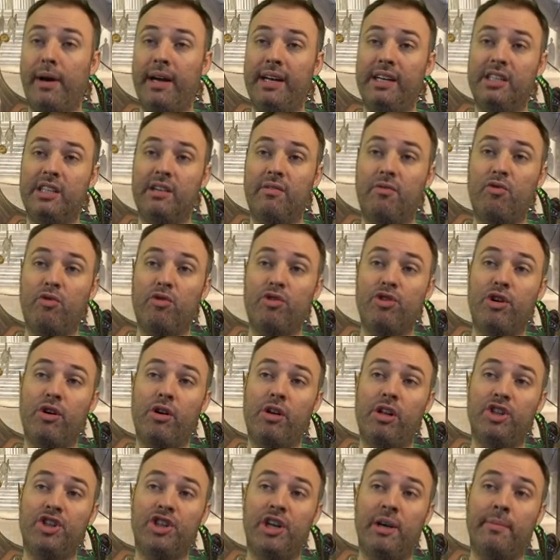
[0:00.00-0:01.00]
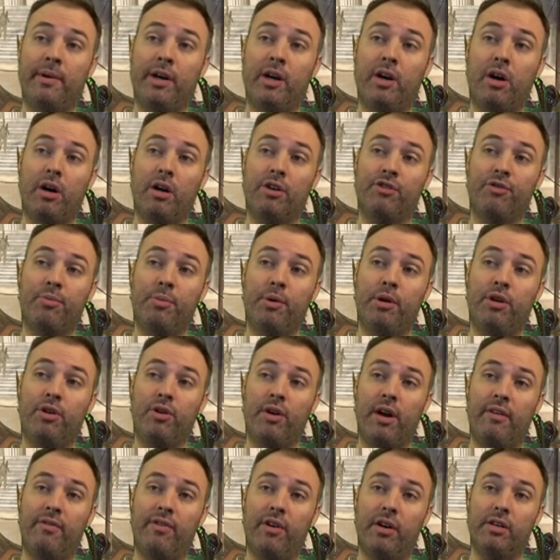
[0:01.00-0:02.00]
Minus seven, return all enchantment cards from your
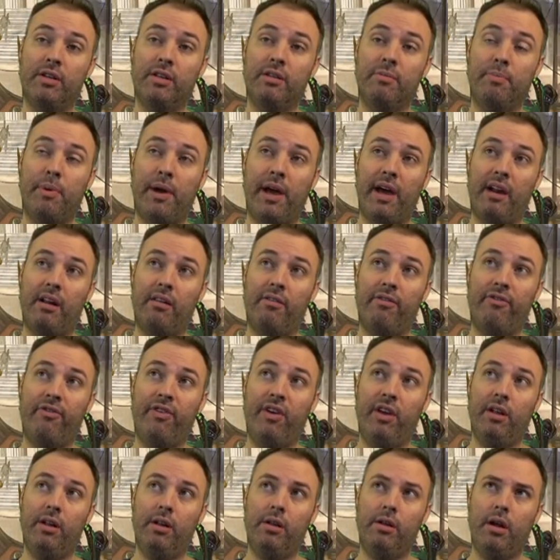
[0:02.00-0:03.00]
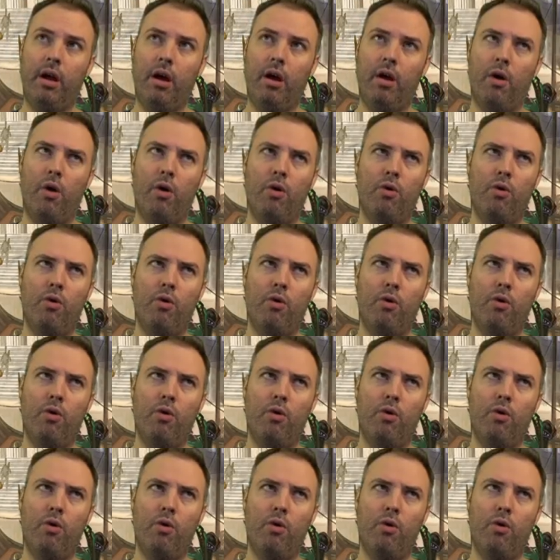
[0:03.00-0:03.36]
graveyard to the battlefield.